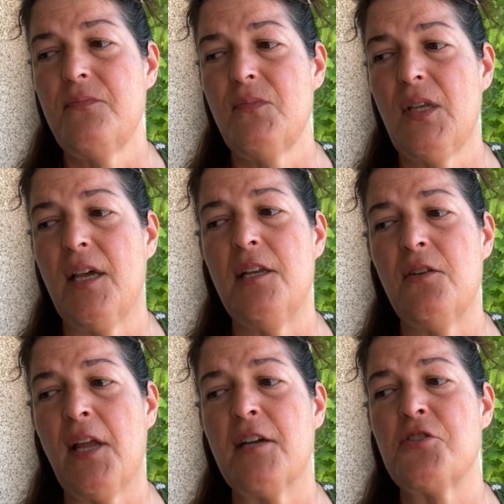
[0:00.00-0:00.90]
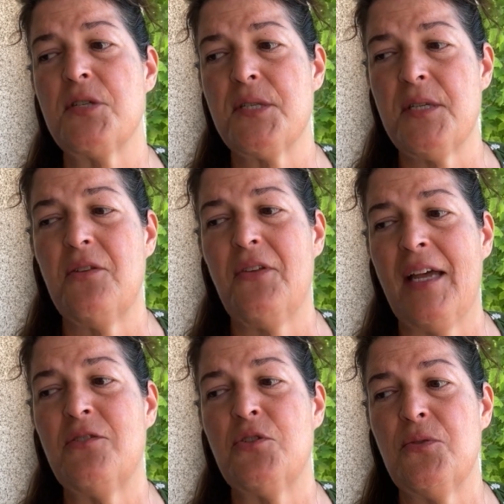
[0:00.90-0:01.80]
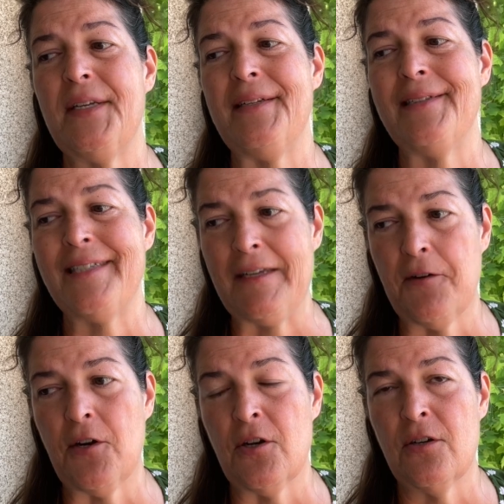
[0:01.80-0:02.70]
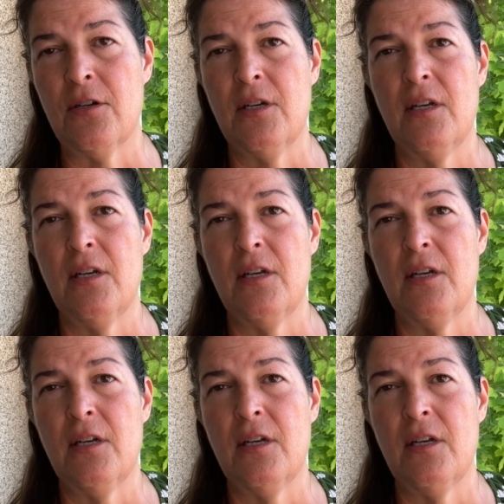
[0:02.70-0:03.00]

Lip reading: I didn't actually sit down to eat dinner